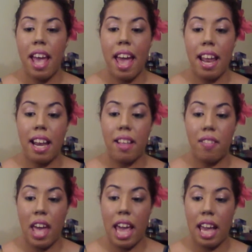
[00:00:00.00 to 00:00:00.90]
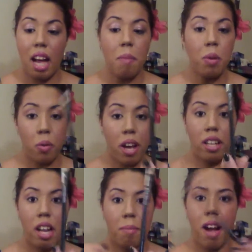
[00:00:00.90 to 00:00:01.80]
And they come with quite a
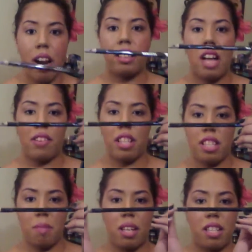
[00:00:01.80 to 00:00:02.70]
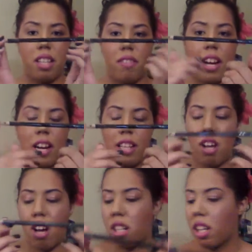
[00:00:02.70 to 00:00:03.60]
lot of product, obviously, because they're very
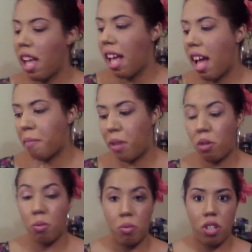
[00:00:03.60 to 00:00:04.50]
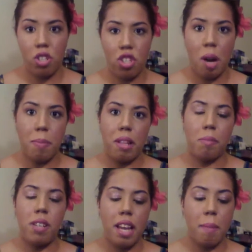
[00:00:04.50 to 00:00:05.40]
long, and you can sharpen
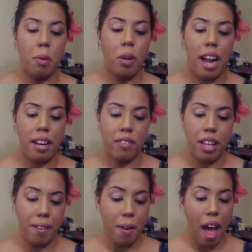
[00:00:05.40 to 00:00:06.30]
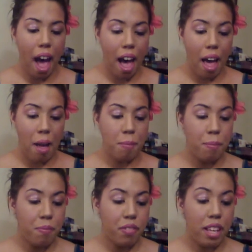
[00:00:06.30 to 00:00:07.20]
them to get more out of it. And
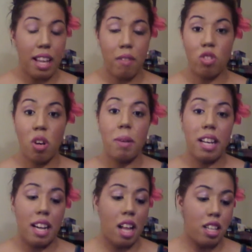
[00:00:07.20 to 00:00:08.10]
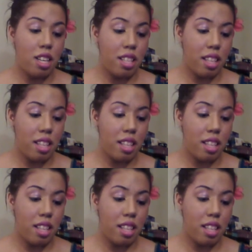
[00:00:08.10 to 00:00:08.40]
they have so many colors.